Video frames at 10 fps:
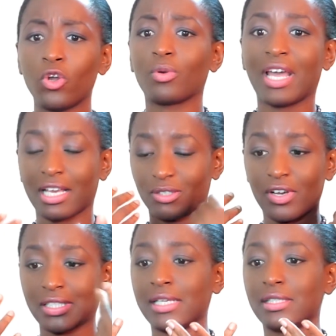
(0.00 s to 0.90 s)
Like, no, like as
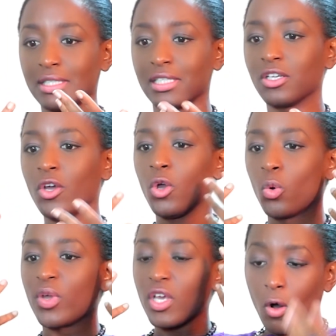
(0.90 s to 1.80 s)
far as I see it,
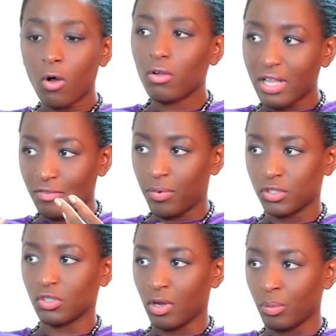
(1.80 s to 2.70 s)
we all have
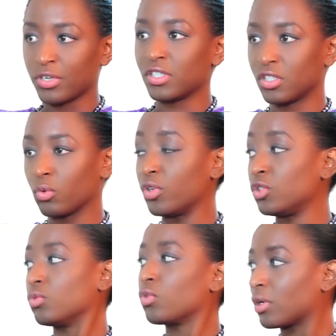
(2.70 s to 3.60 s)
parts of our bodies that
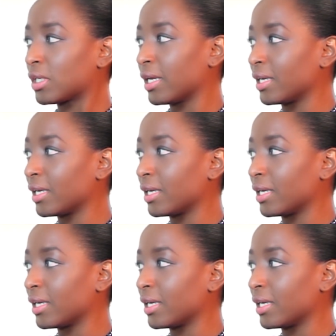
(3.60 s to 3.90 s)
we do not